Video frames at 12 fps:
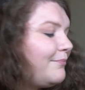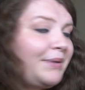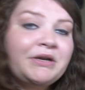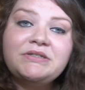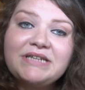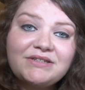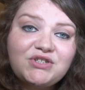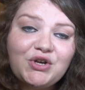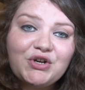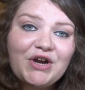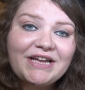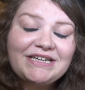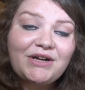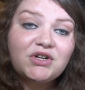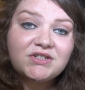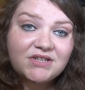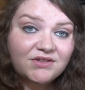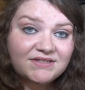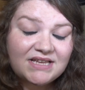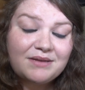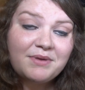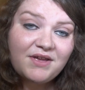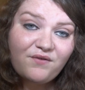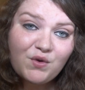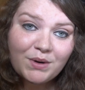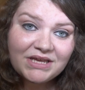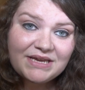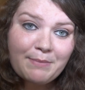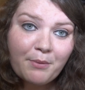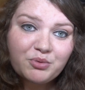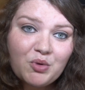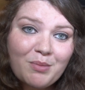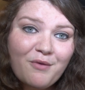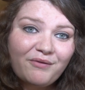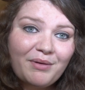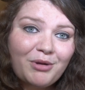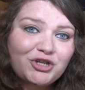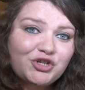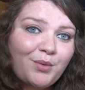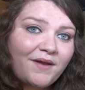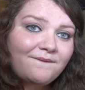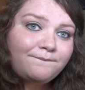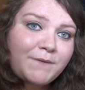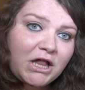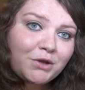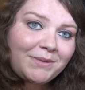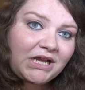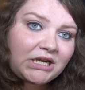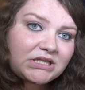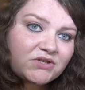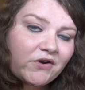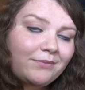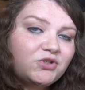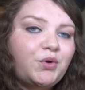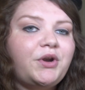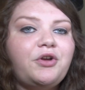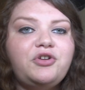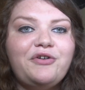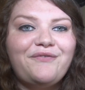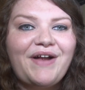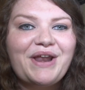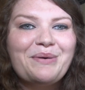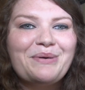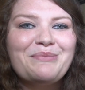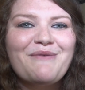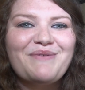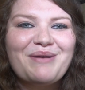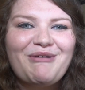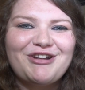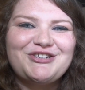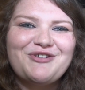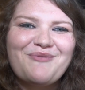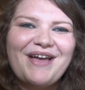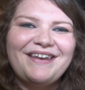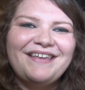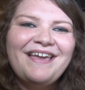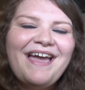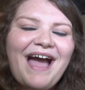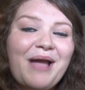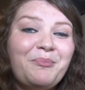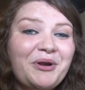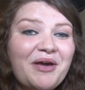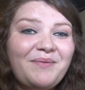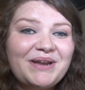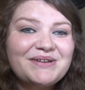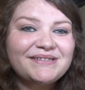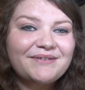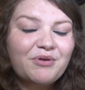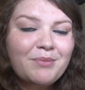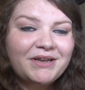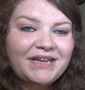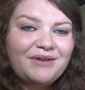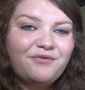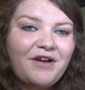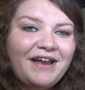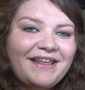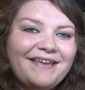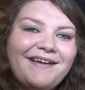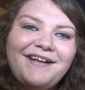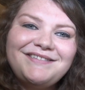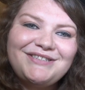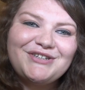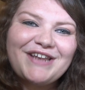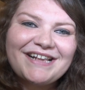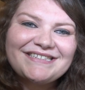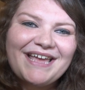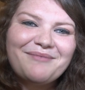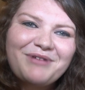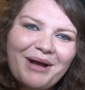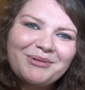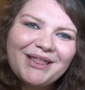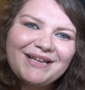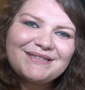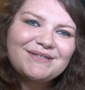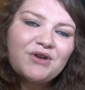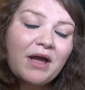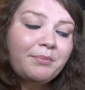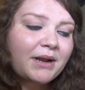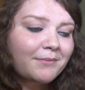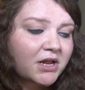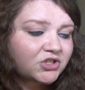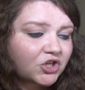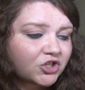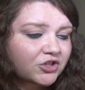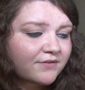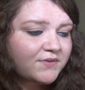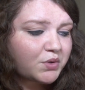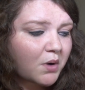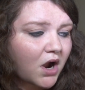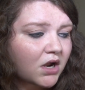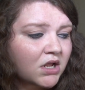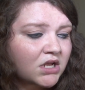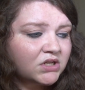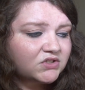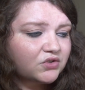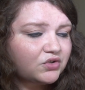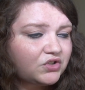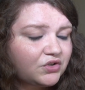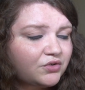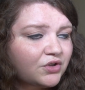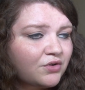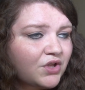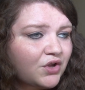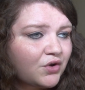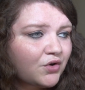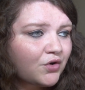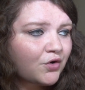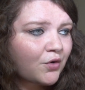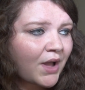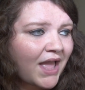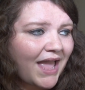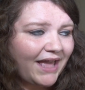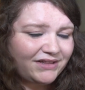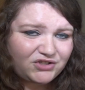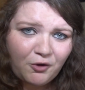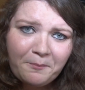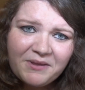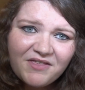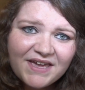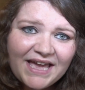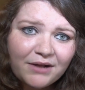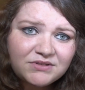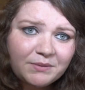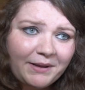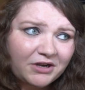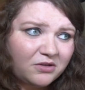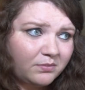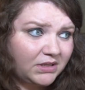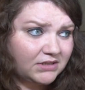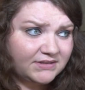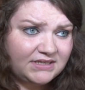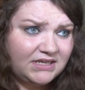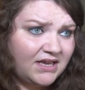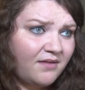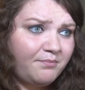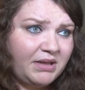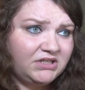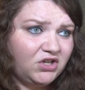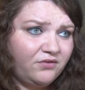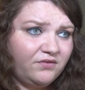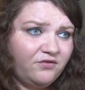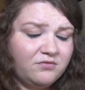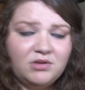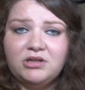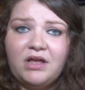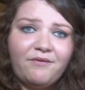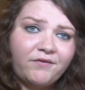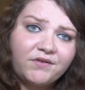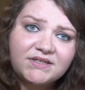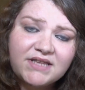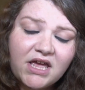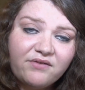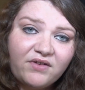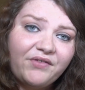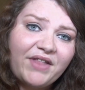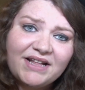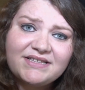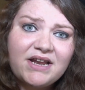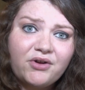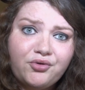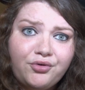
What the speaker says: Parent death toll and cry count are still the same. If you want to keep up with what movie I'm watching when, follow me on Instagram or Twitter and you'll find out what movie I'm watching when. I put out videos every Monday and Friday. Until next time, comment, like, and subscribe, but I'm not in charge of you are, so you do you. And don't be the count about it, because he kept Beethoven from the love of his life, and that's not